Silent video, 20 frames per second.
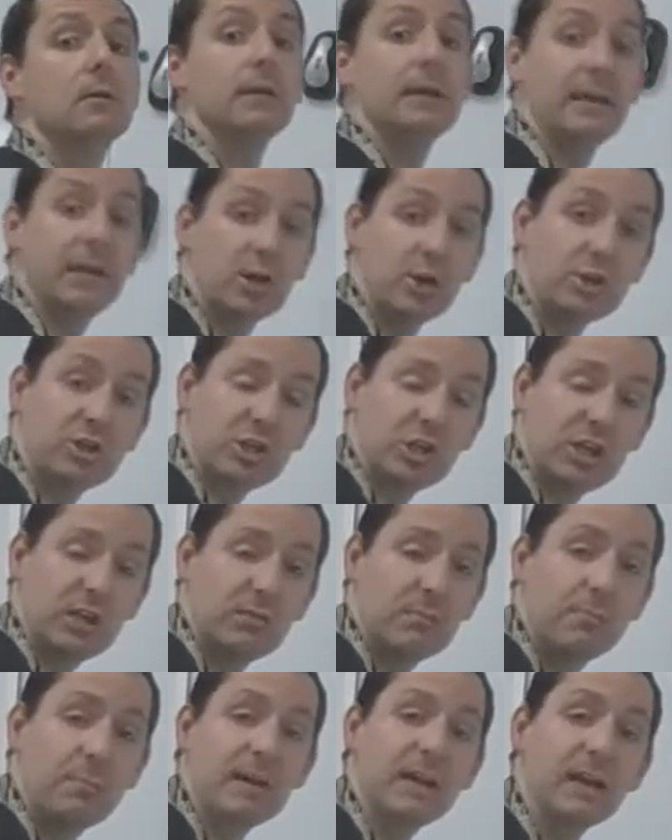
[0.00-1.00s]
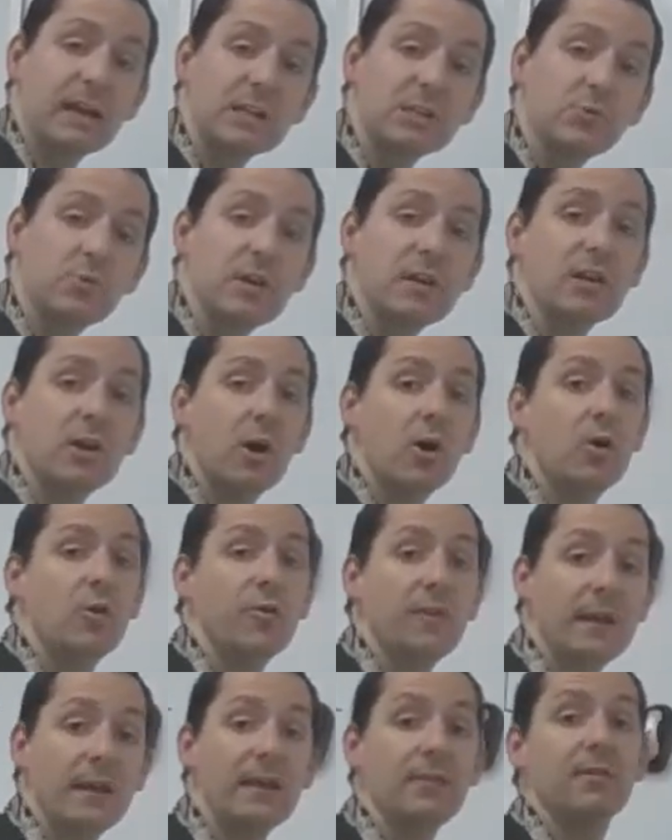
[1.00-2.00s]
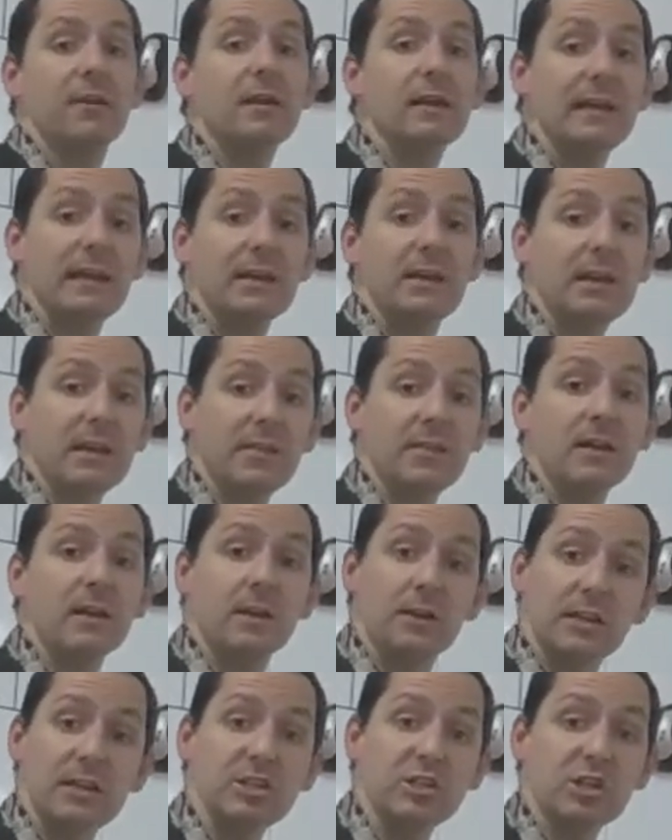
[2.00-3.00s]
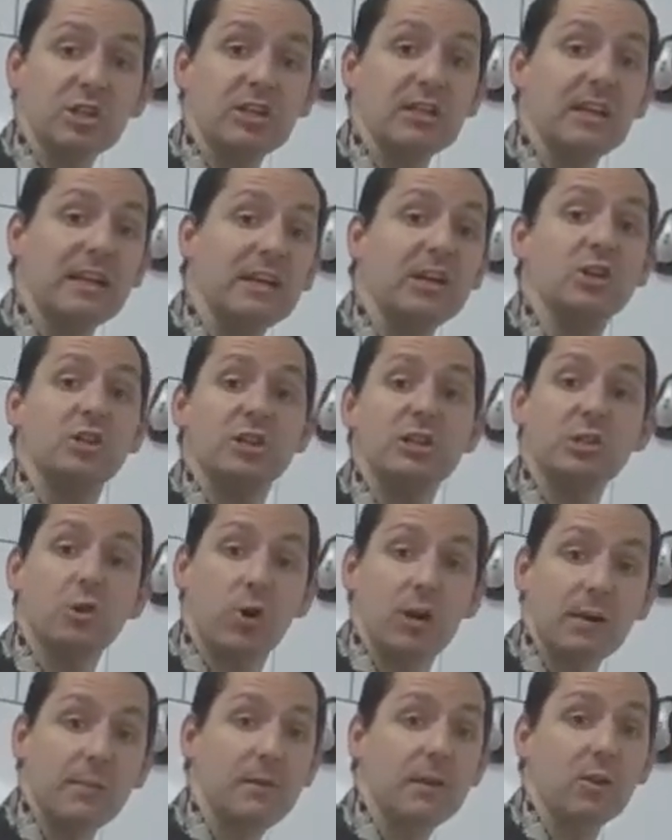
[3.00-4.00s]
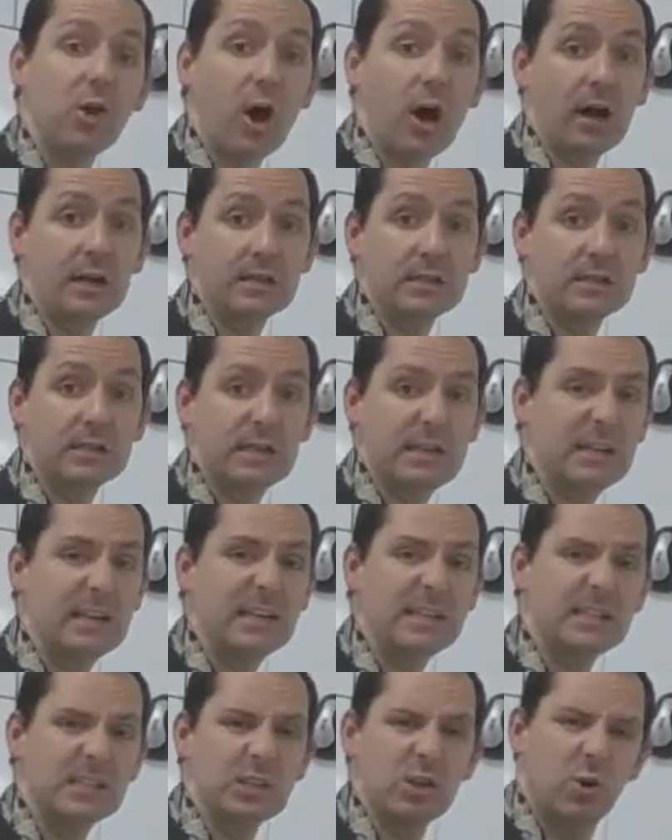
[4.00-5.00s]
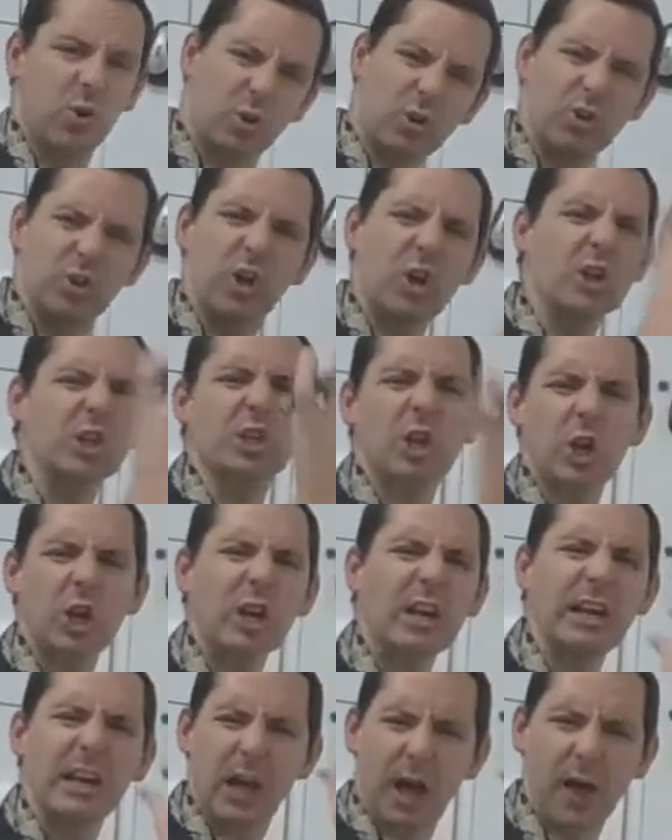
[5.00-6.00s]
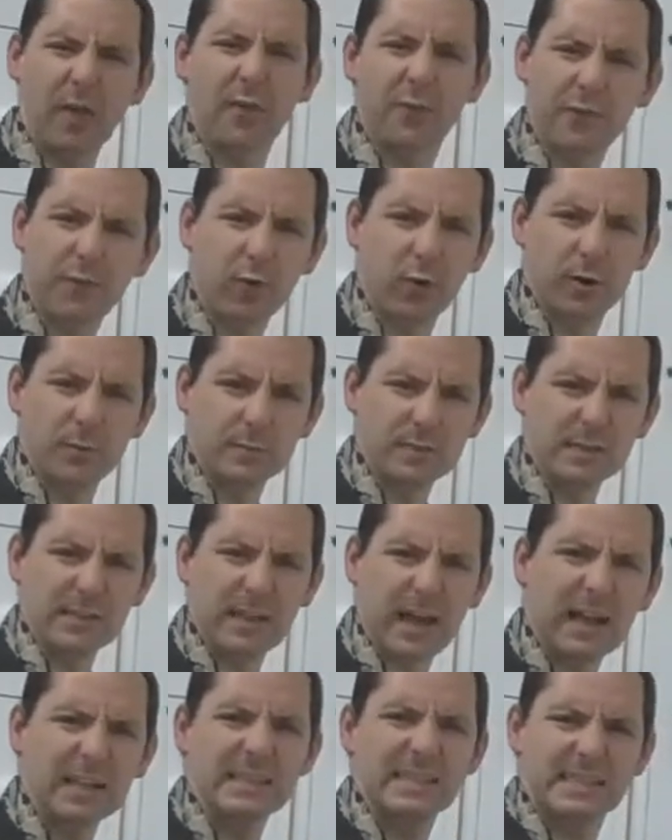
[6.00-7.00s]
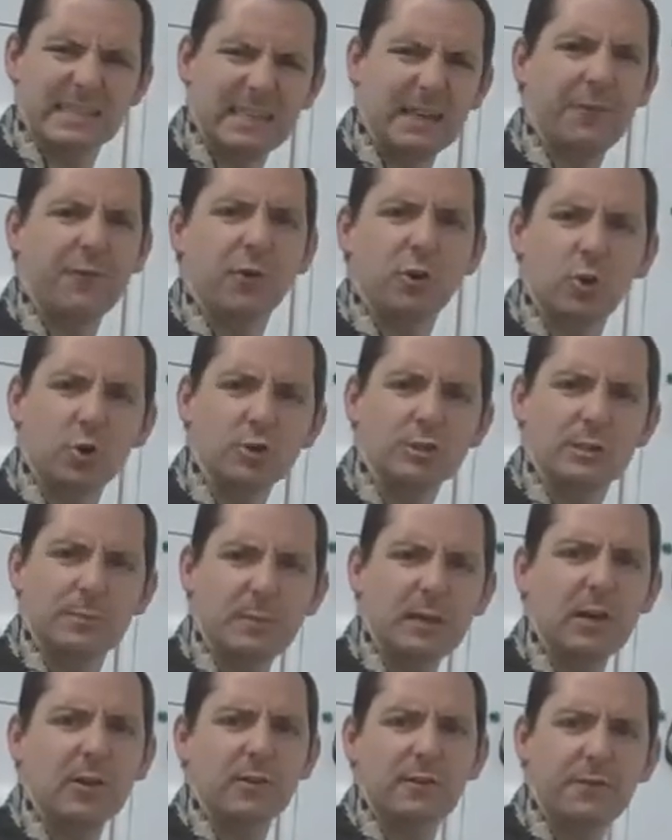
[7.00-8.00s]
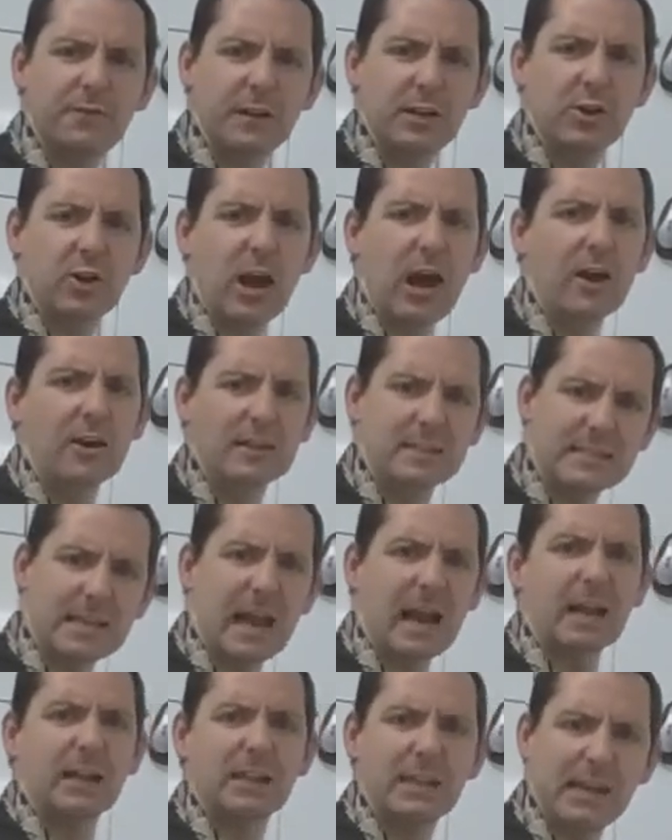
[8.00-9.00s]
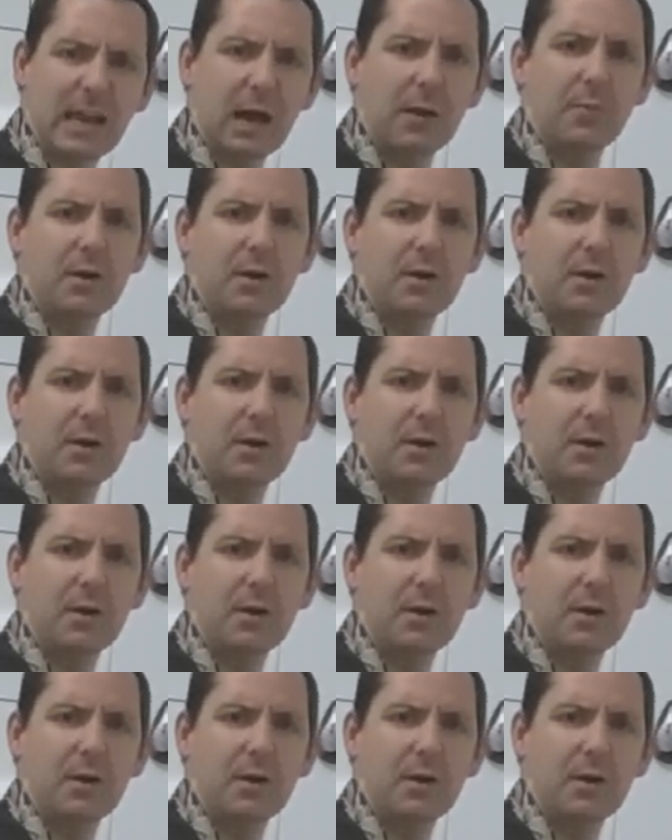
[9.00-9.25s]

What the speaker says: energy, because we know that in the collision, energy is going to be lost, and it's or turned into other forms, and that's difficult to be able to figure out exactly how